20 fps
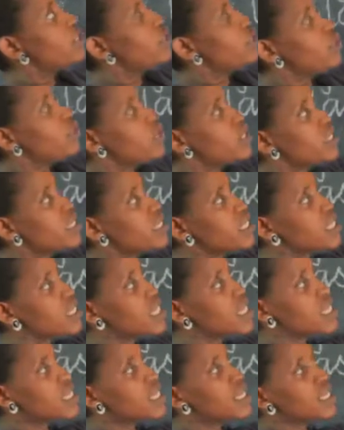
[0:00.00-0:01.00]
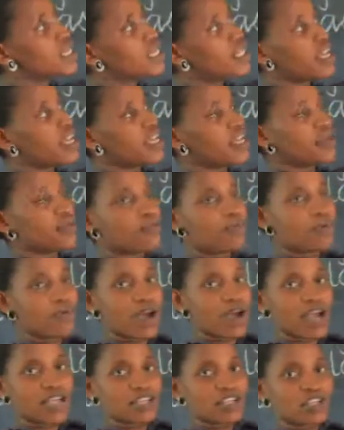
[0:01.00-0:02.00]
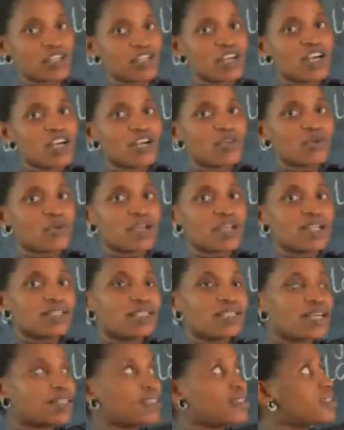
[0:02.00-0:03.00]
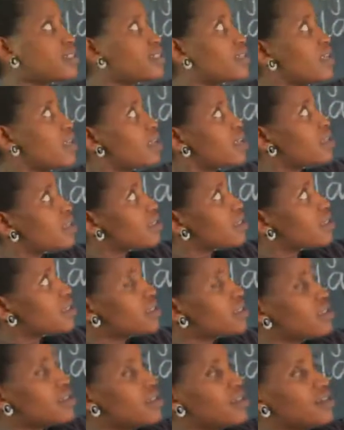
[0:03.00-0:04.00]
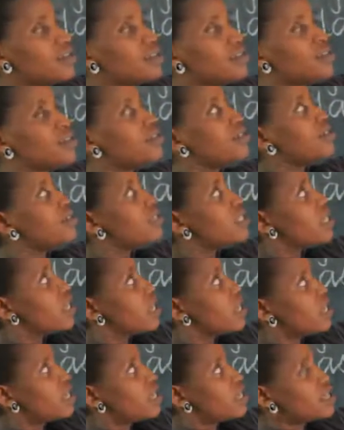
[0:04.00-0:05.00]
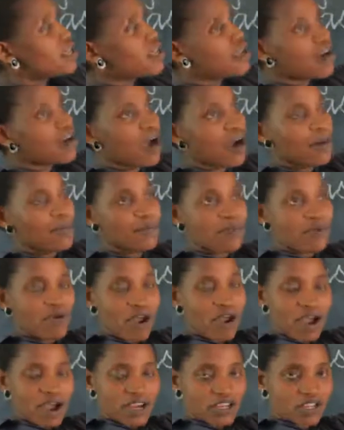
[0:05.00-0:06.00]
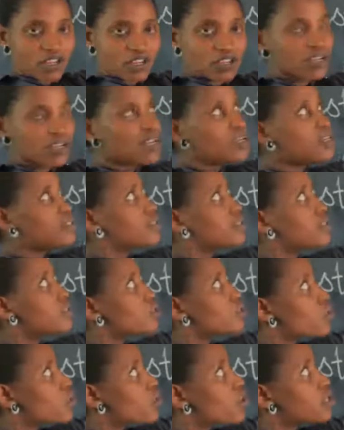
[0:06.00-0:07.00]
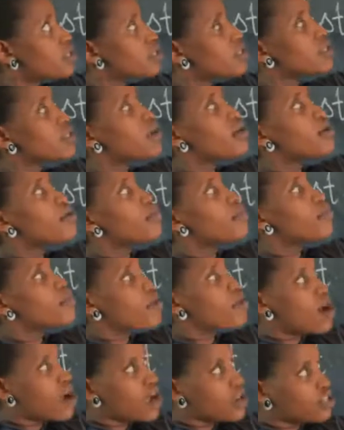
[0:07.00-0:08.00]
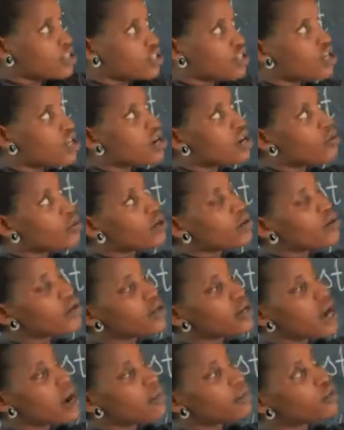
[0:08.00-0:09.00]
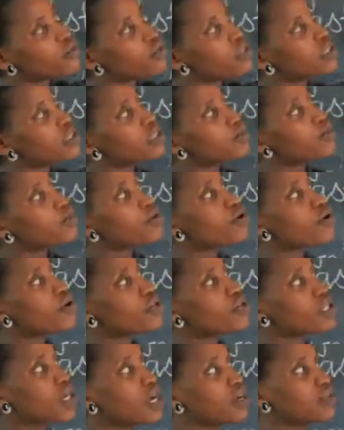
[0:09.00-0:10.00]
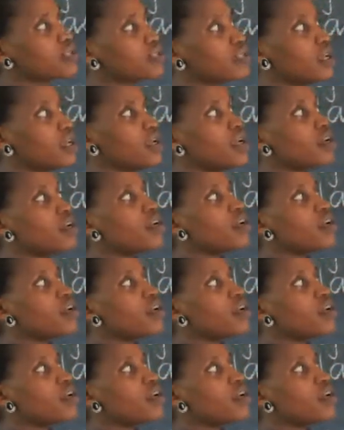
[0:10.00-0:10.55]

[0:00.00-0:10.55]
tooth, then brush. You get a teeth, then a brush. Tooth, brush. When we come to its plural, we shall say